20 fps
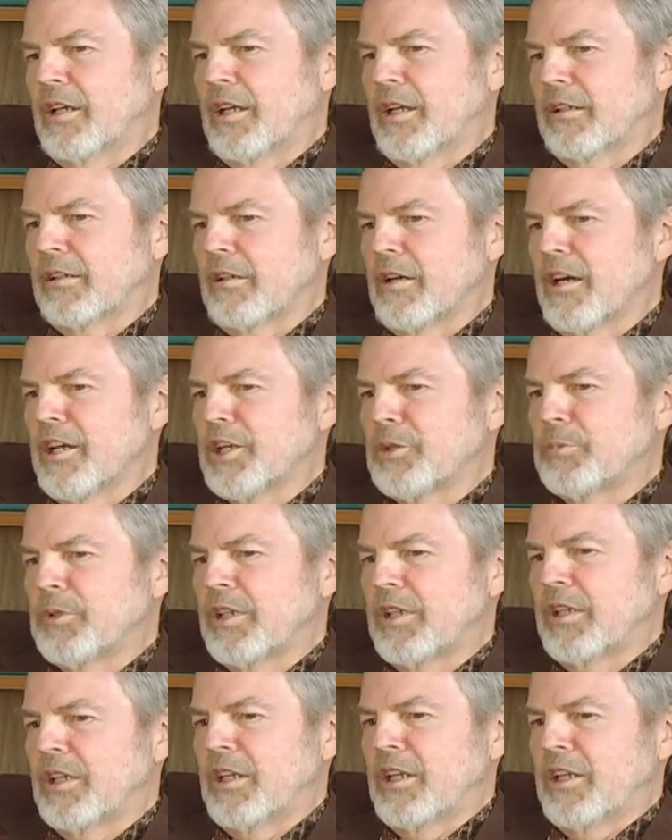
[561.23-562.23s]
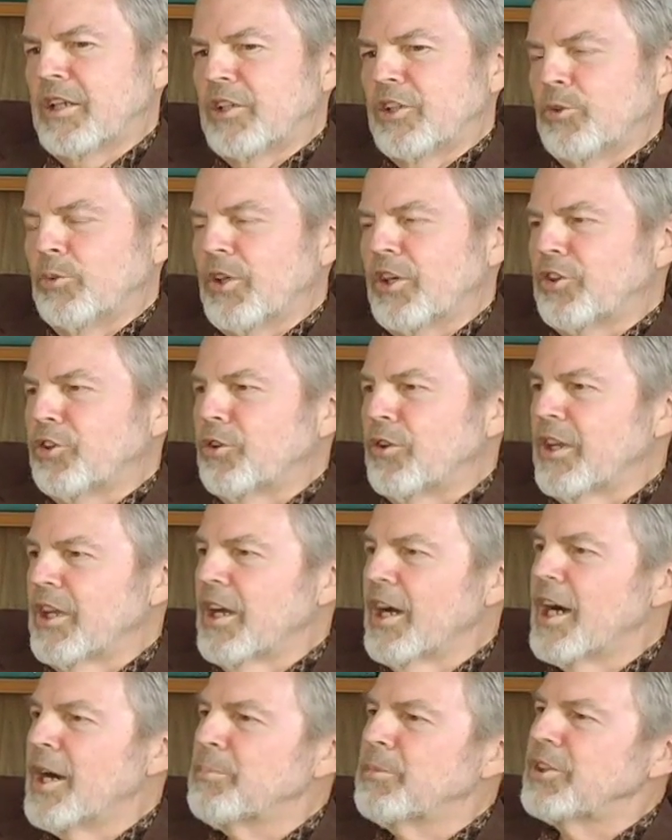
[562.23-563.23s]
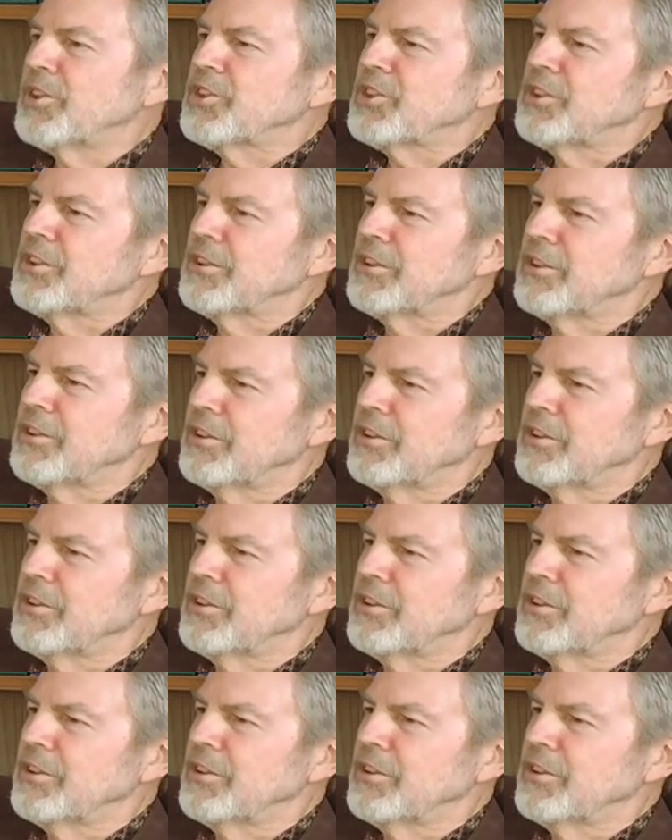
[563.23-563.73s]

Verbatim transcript: economy, you want to do the opposite.